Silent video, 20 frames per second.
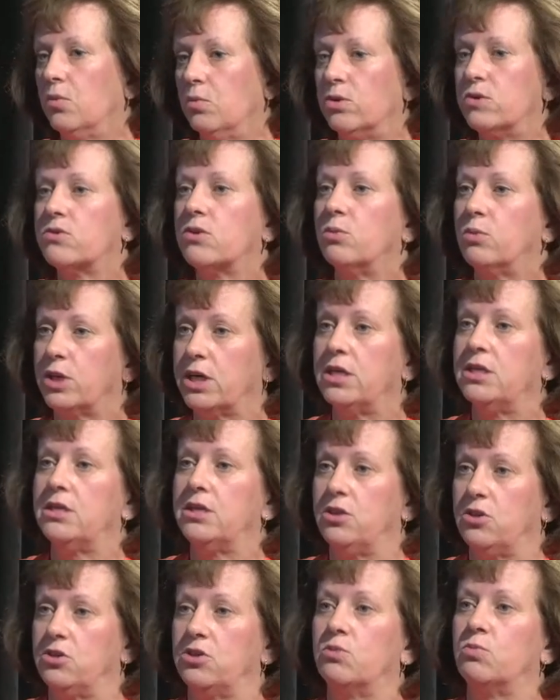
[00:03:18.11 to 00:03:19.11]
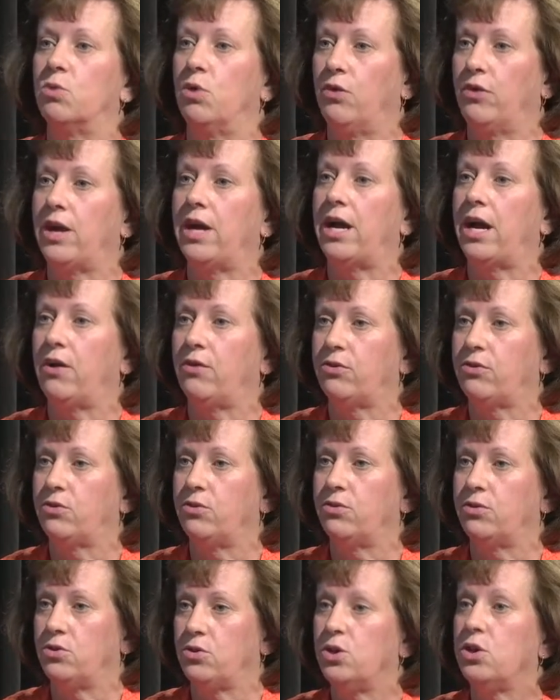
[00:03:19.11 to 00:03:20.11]
and Rizzo will continue to roll that out
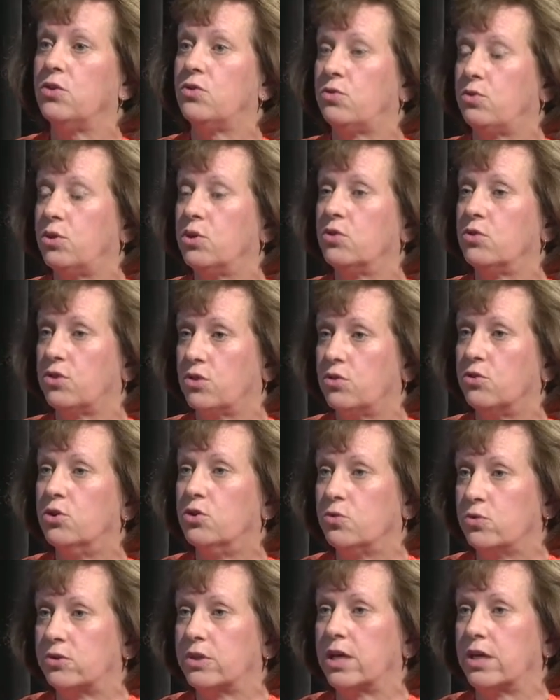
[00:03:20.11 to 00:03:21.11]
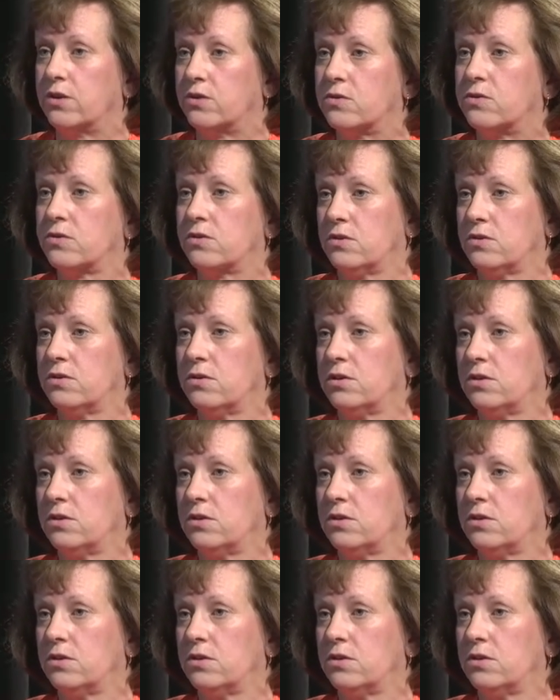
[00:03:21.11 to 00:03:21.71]
to you through their newsletters.